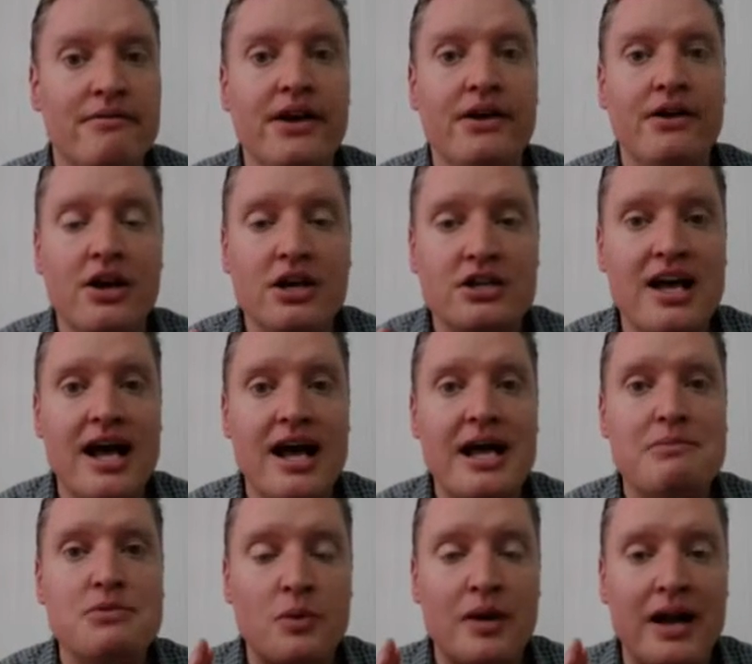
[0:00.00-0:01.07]
There are
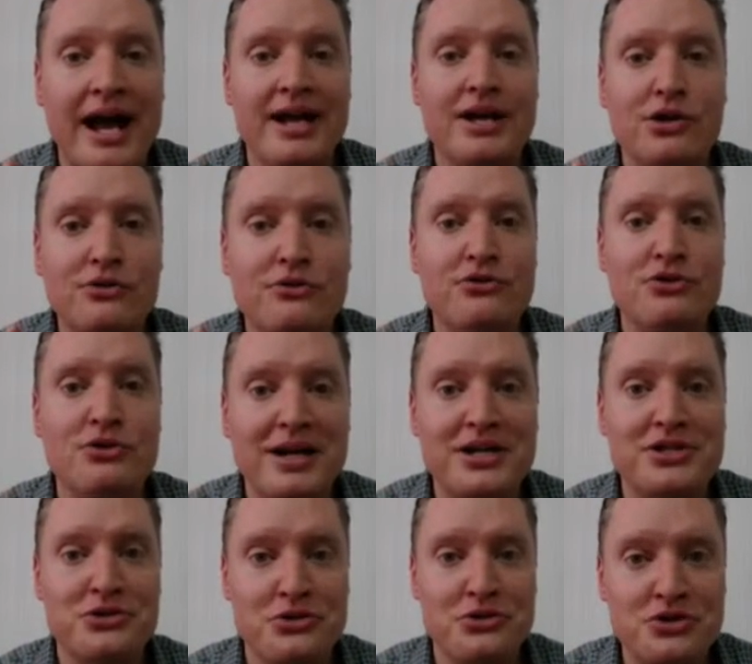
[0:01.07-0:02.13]
times when I go through
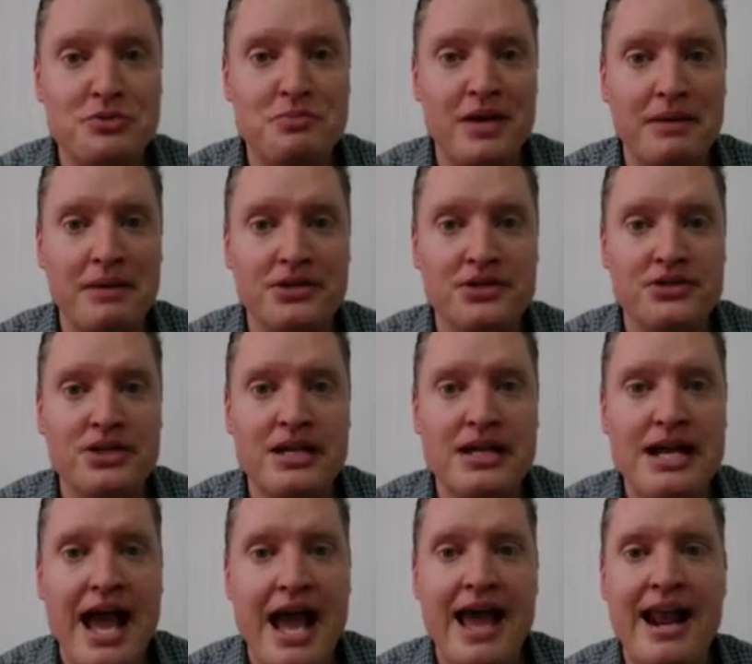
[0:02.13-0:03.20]
my students' papers
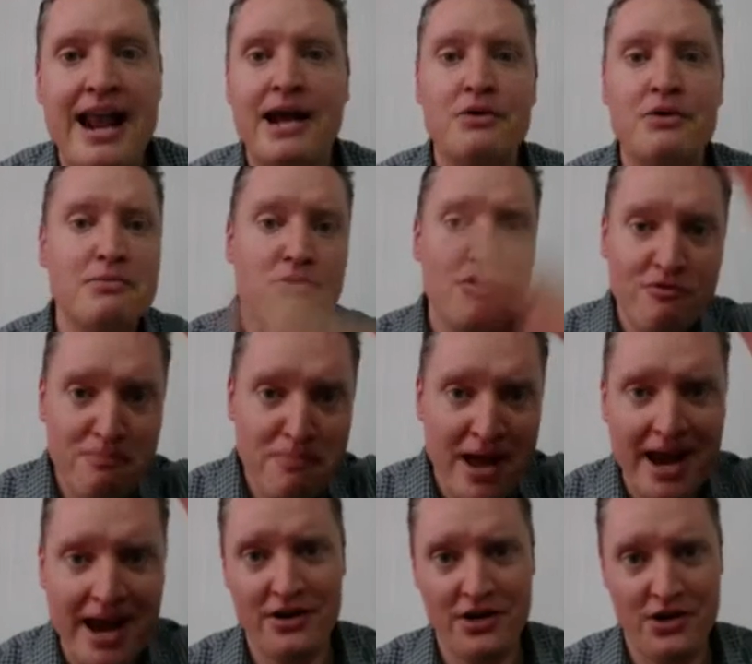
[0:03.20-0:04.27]
and I remove
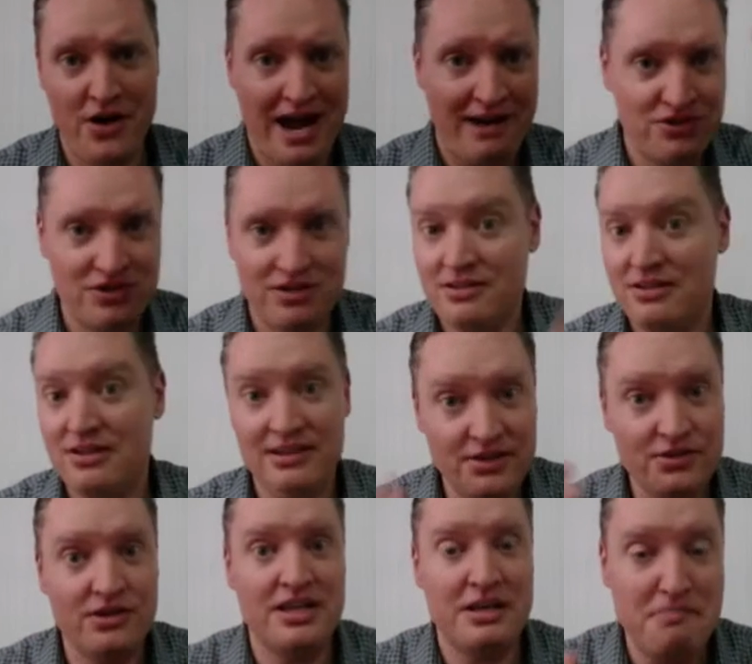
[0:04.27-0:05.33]
paragraphs,
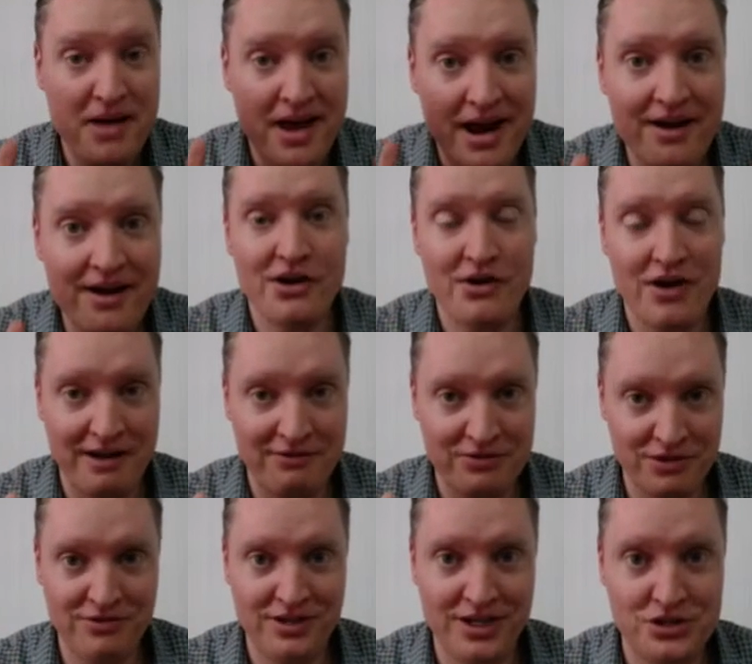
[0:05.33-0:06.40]
literally
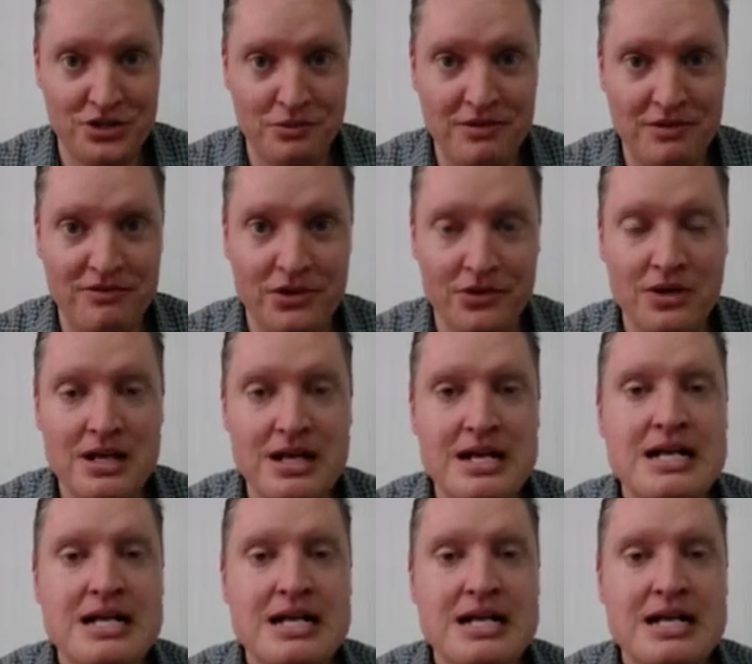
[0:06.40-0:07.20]
paragraphs of literature review.